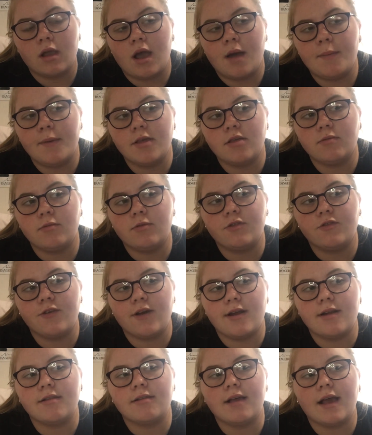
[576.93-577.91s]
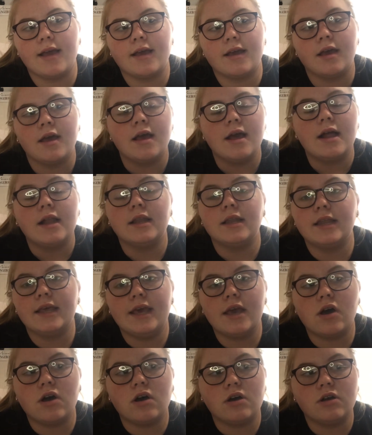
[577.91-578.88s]
I met some good friends like
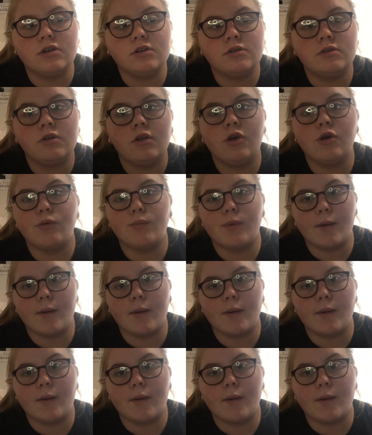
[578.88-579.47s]
Leon, who